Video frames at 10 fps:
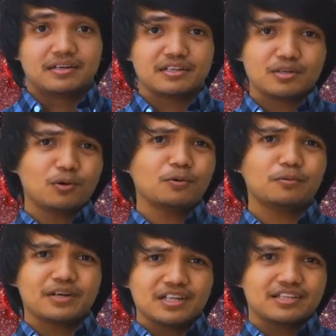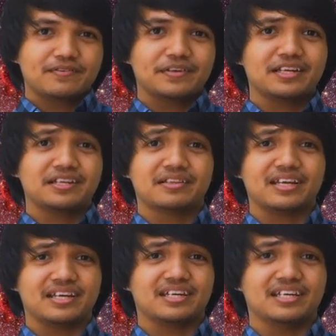This whole relativity
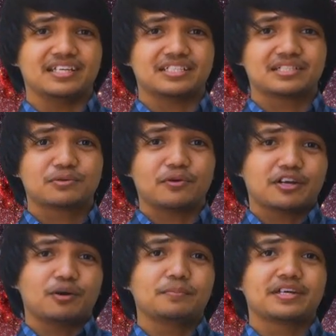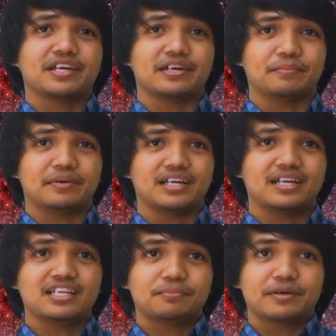thing is quite complicated, but
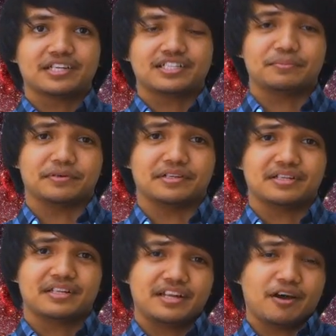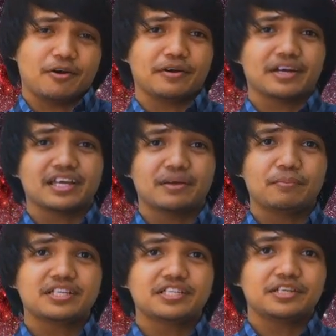let's make it simple. Now,
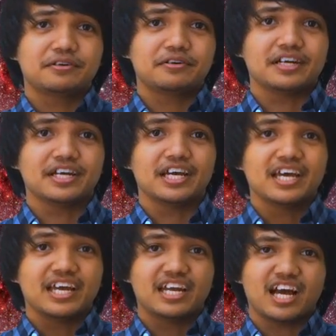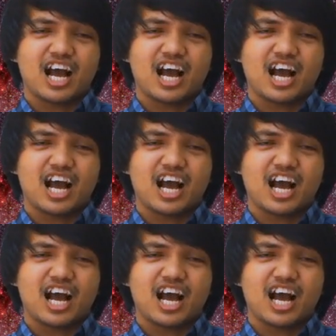imagine you're in a